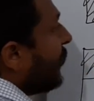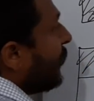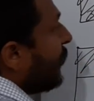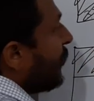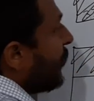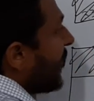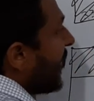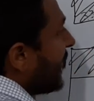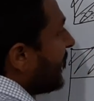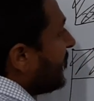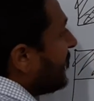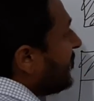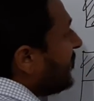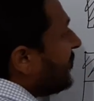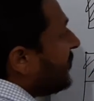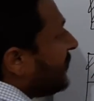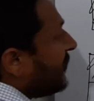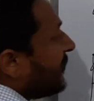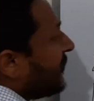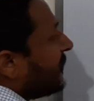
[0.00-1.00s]

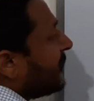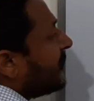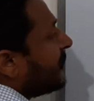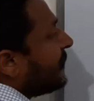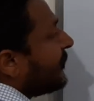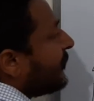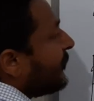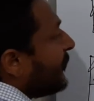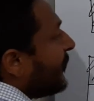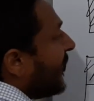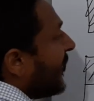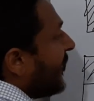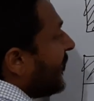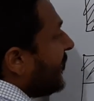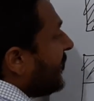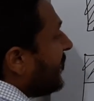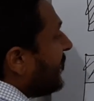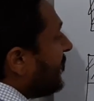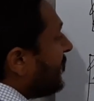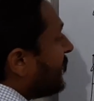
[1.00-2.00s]
1
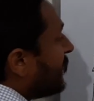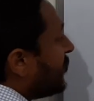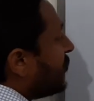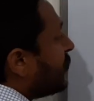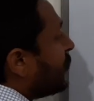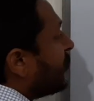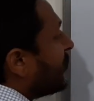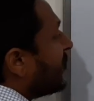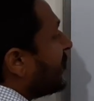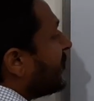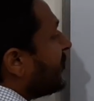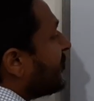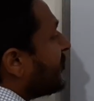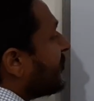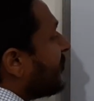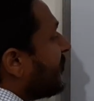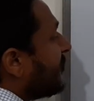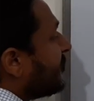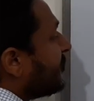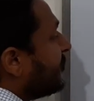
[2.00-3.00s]
by total number
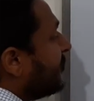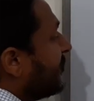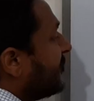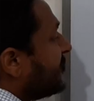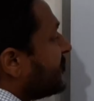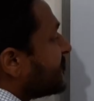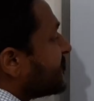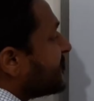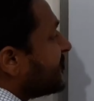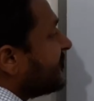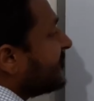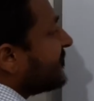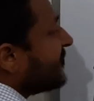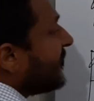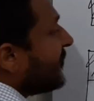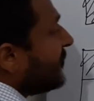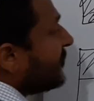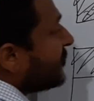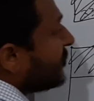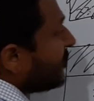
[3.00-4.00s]
of divisions,
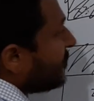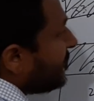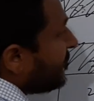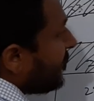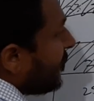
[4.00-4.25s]
that is